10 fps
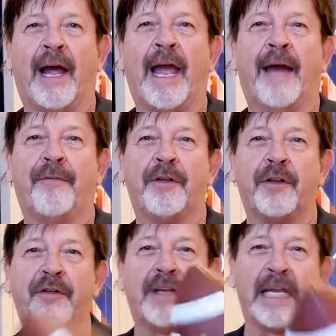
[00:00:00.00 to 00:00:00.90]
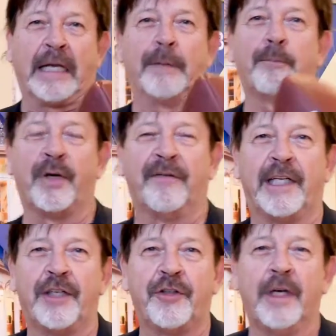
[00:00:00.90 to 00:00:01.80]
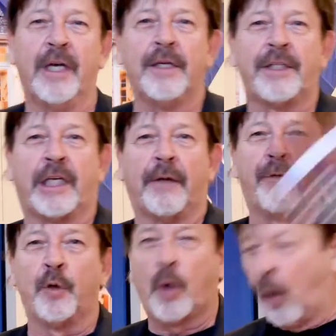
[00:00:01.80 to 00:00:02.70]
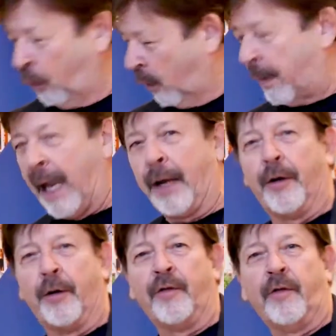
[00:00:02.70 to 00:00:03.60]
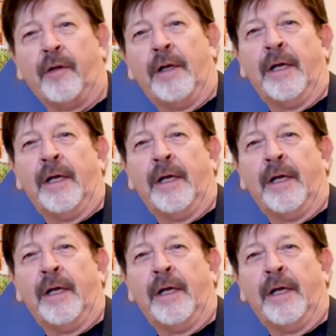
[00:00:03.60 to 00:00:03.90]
have the distinct privilege to give you Coldwell Banker's